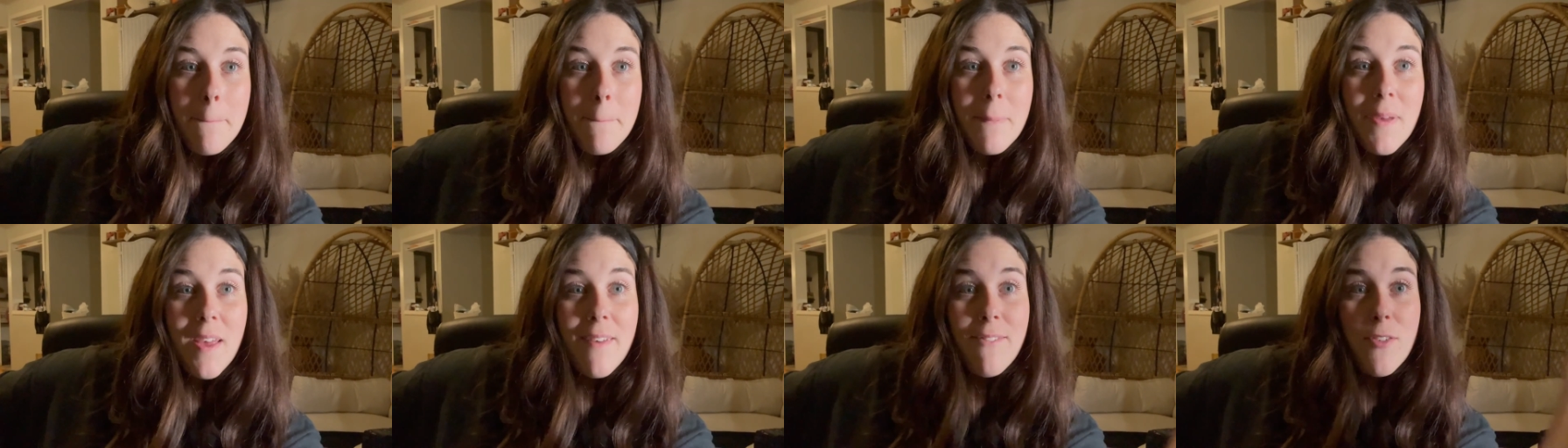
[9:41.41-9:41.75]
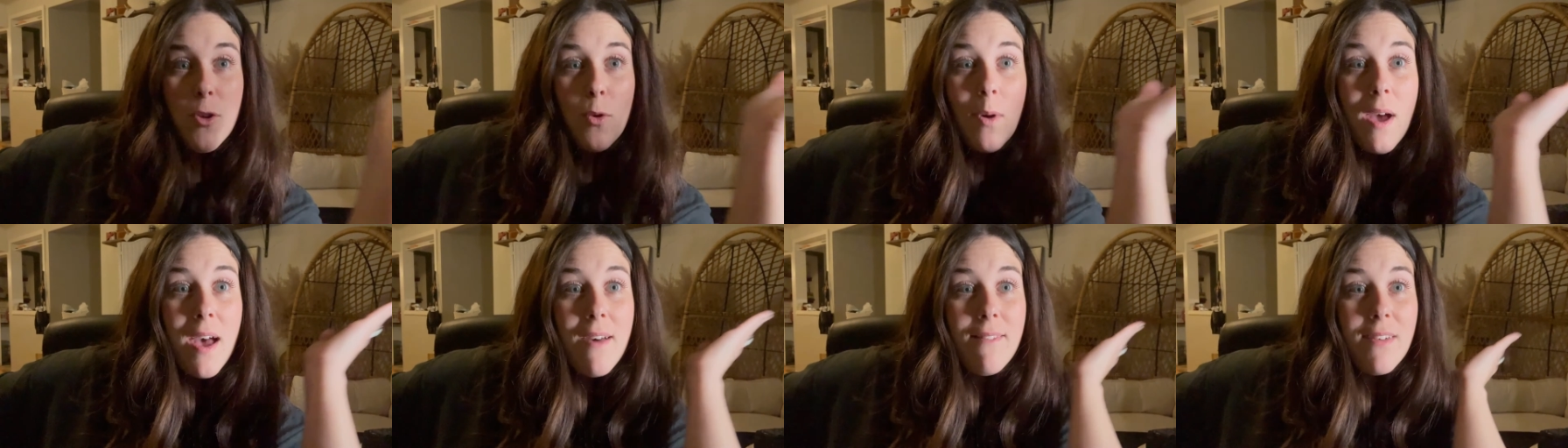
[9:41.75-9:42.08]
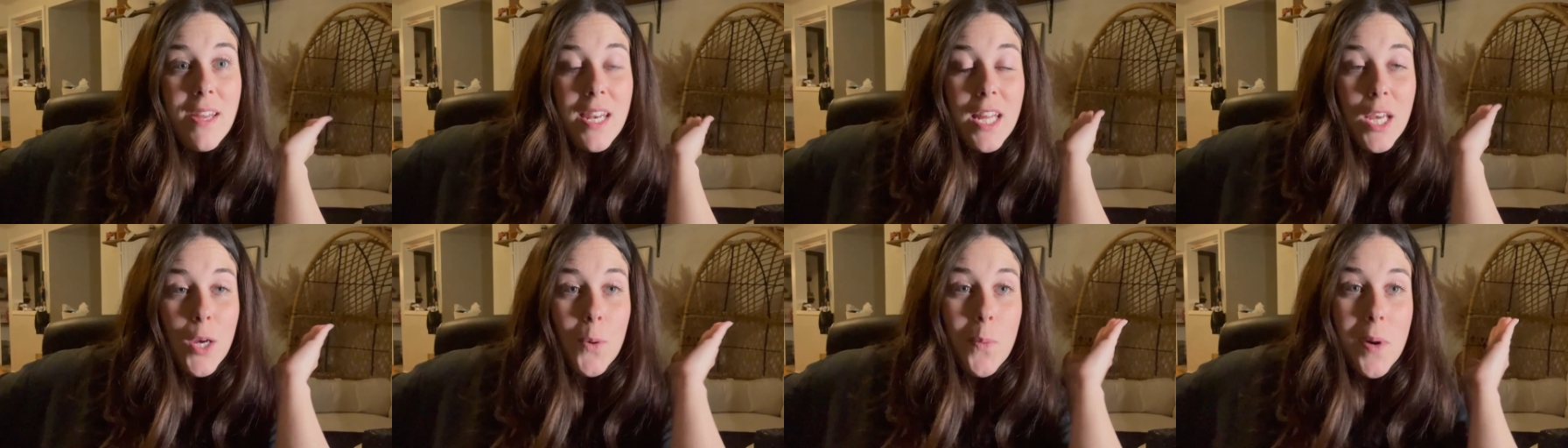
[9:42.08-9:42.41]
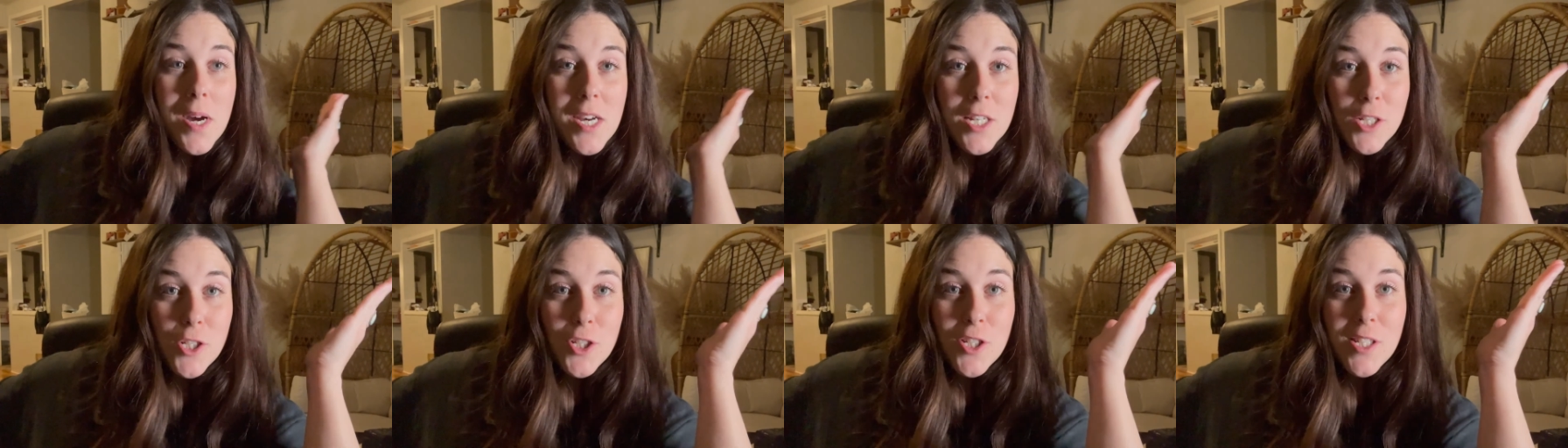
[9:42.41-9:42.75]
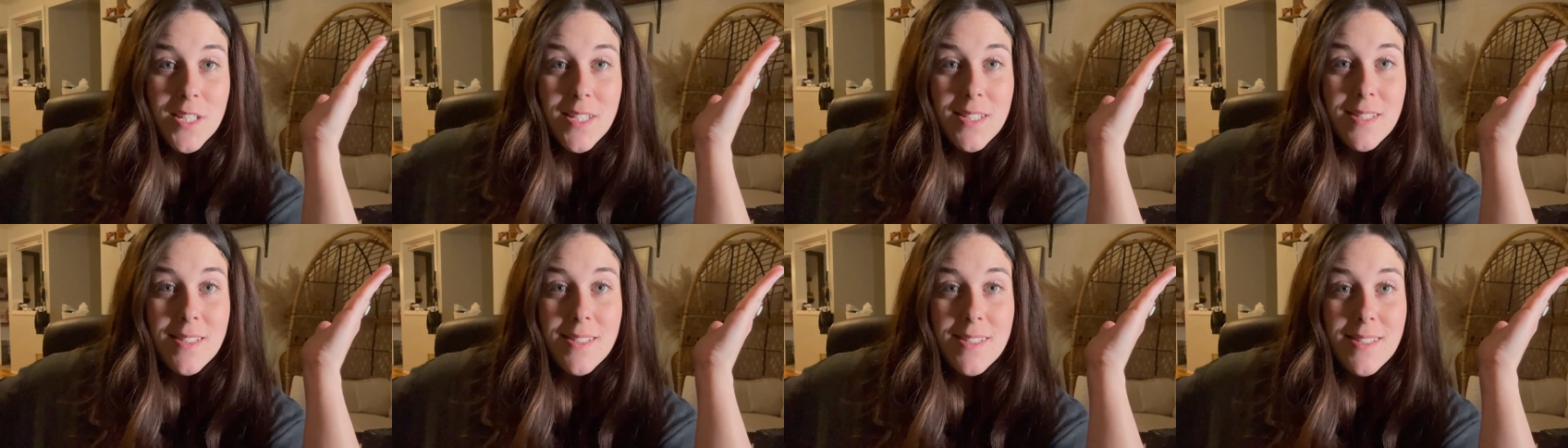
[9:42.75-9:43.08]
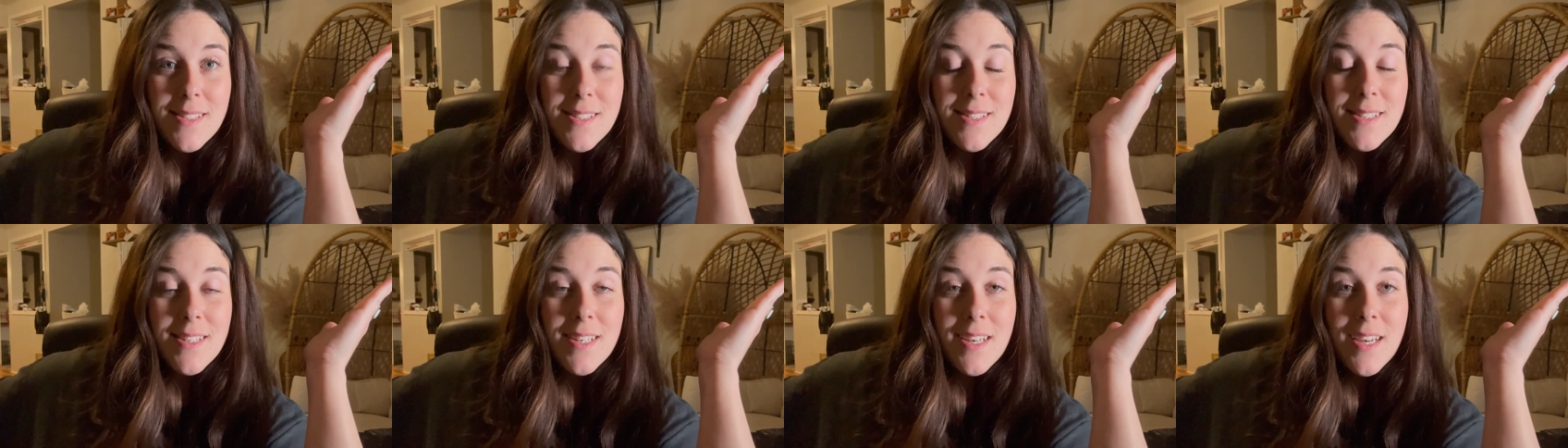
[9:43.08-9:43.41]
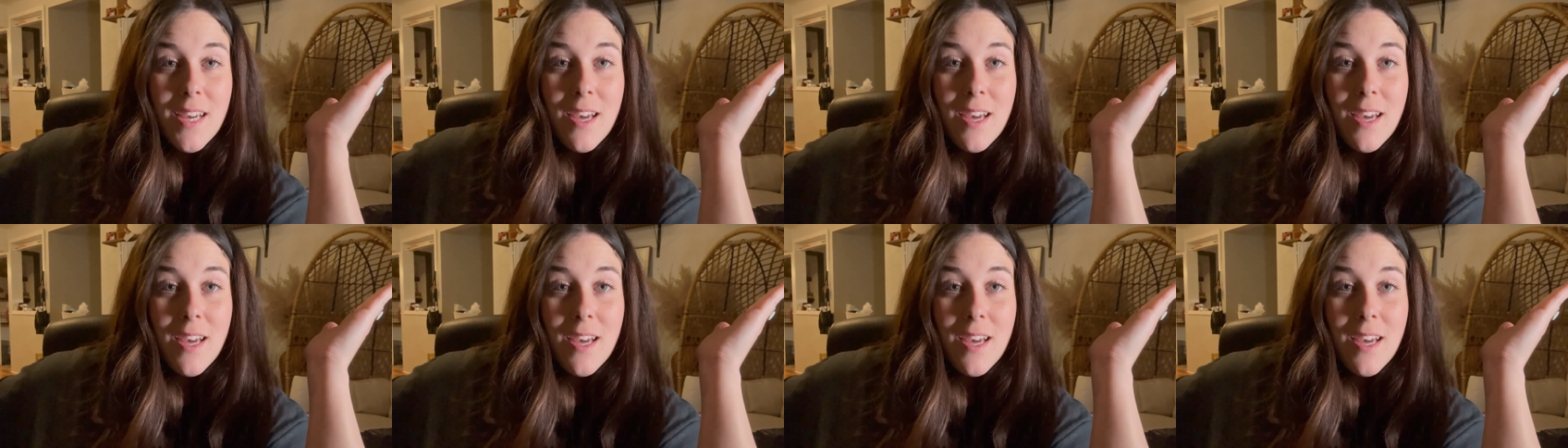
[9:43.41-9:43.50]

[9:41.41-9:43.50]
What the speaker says: If you have any questions,